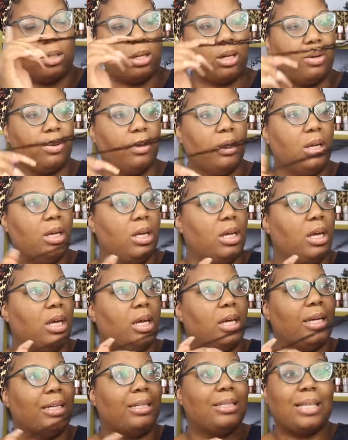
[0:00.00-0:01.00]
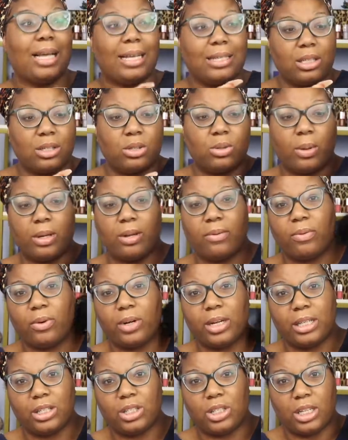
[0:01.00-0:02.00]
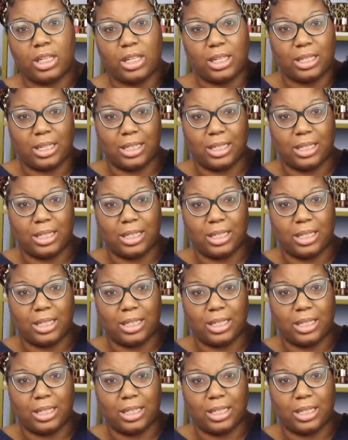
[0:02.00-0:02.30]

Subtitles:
So it says it's 24 inches.